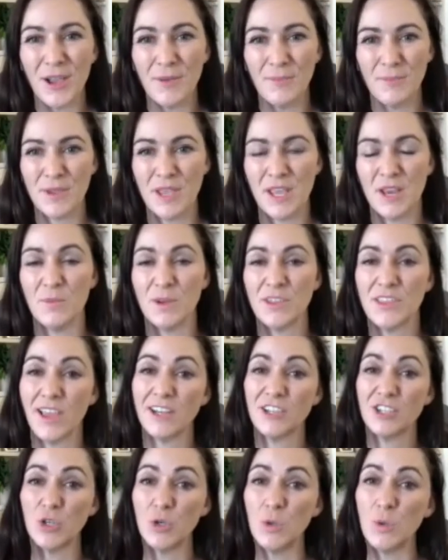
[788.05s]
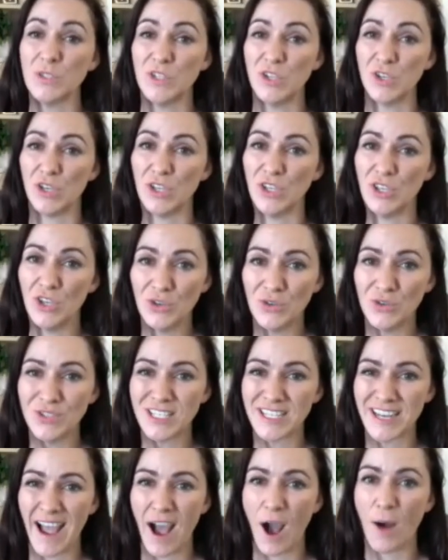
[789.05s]
again, with like tools you can use
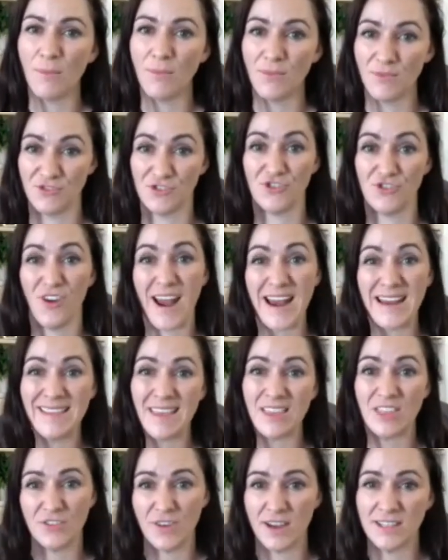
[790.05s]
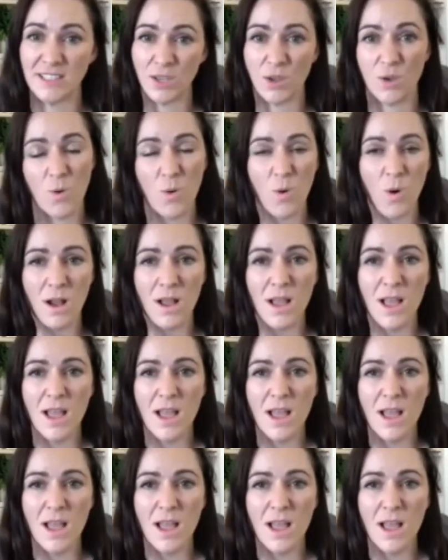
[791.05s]
to help train that thoracic core.